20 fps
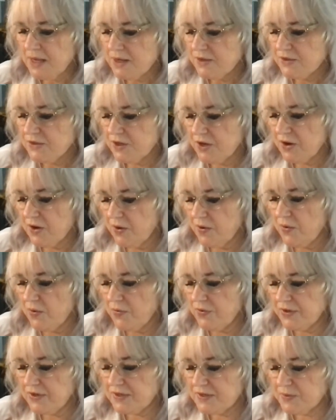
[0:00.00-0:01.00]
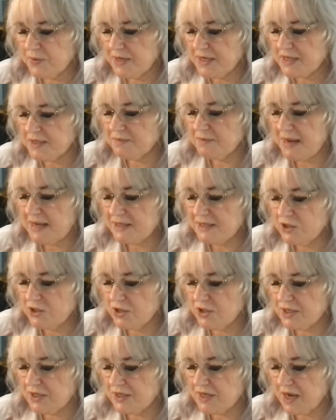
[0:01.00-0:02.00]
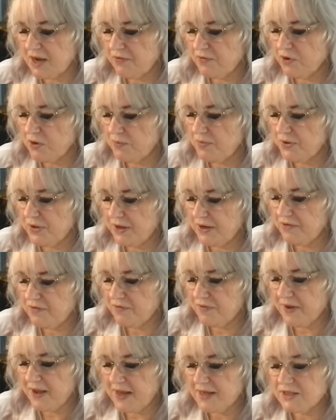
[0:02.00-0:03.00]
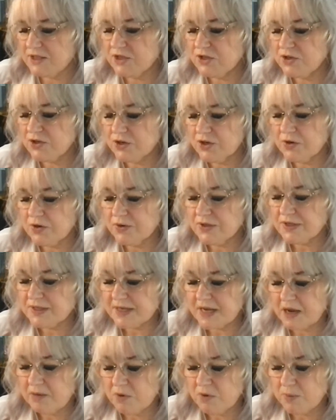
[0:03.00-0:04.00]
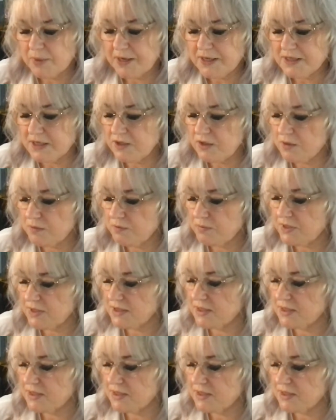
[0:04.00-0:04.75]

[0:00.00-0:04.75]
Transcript: So this week's messages have come thick and fast through the same repeated numbers,